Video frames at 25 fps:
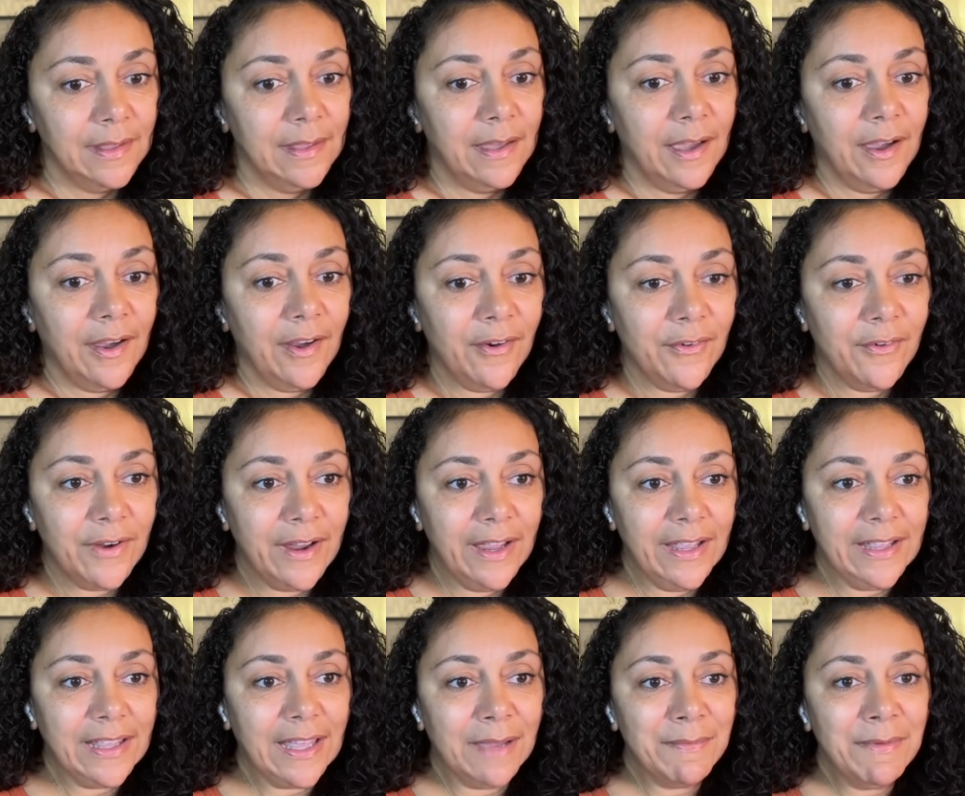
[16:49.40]
All
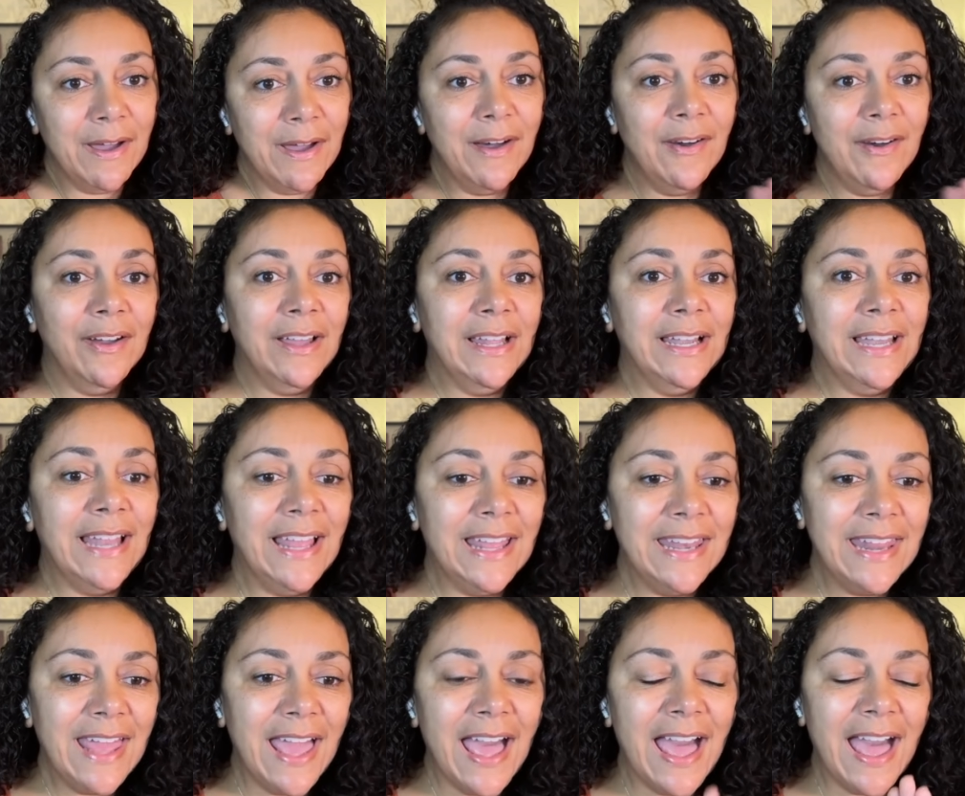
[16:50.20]
right, come on,
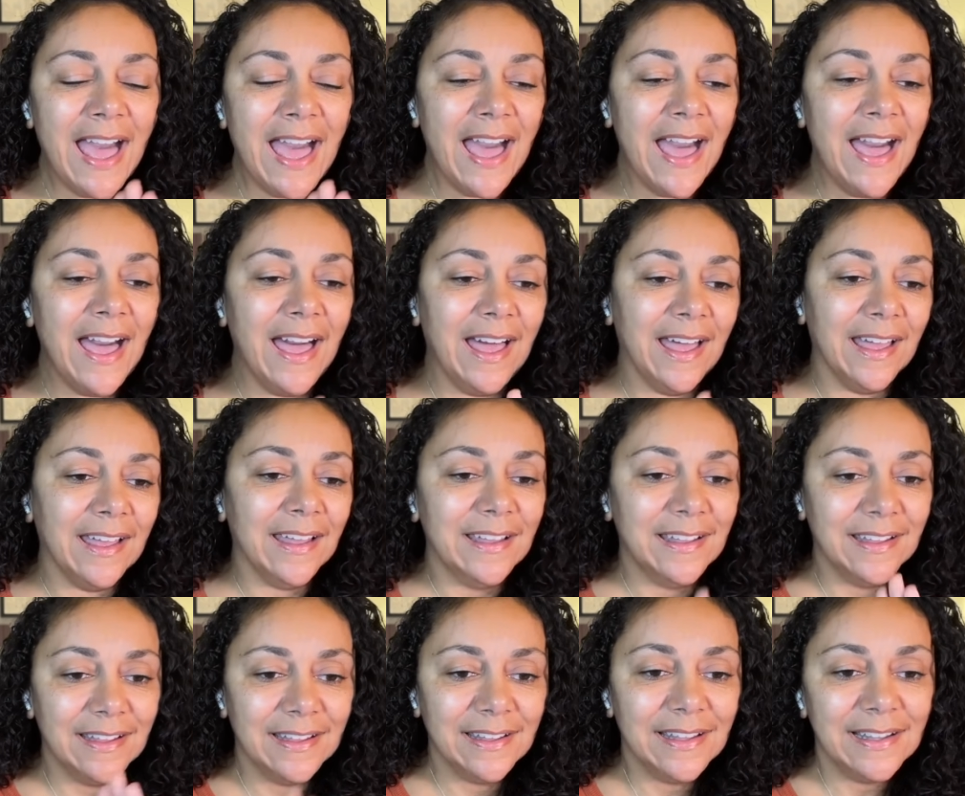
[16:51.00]
Helena.
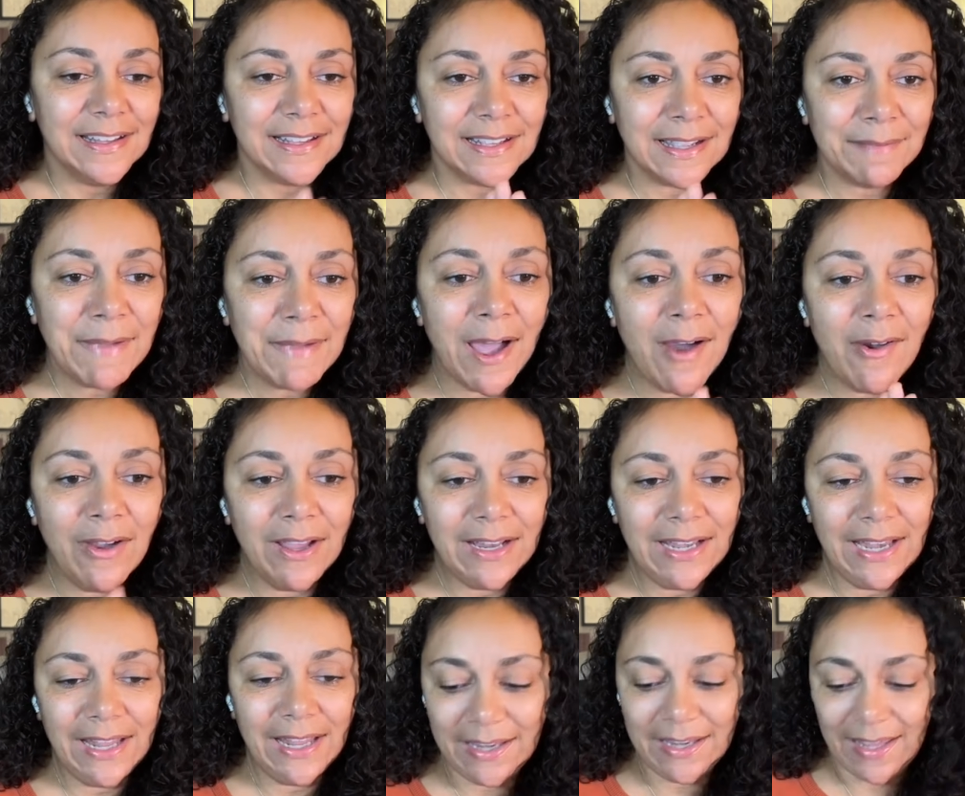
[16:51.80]
Come on,
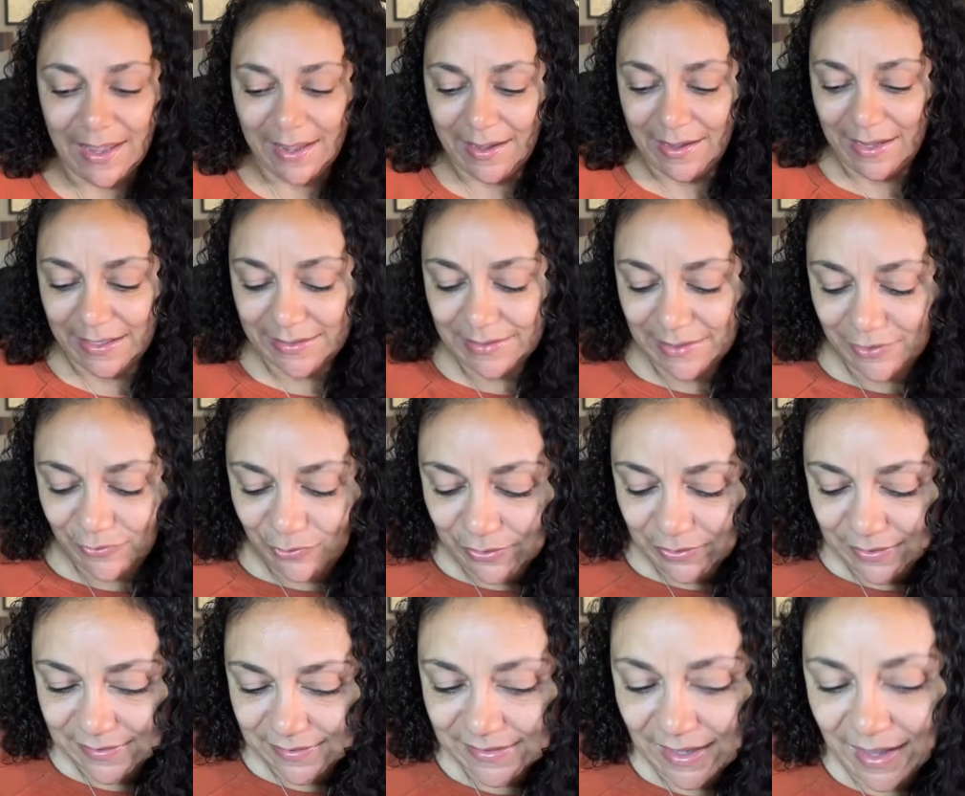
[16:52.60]
Helena. I need
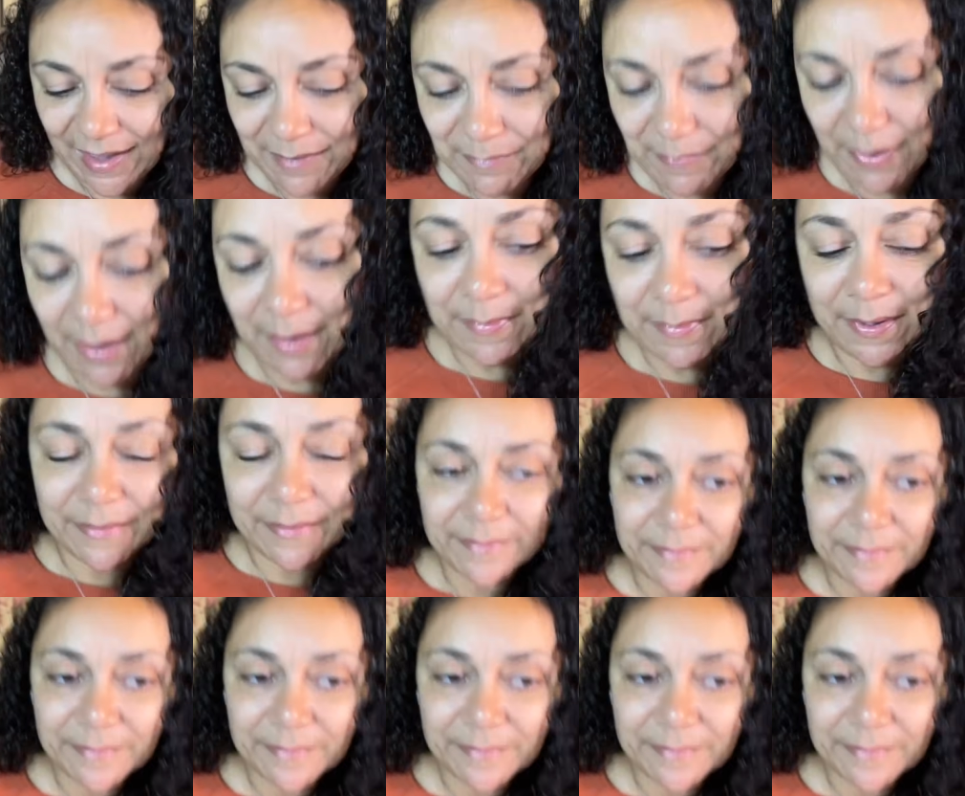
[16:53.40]
you to stay, mama.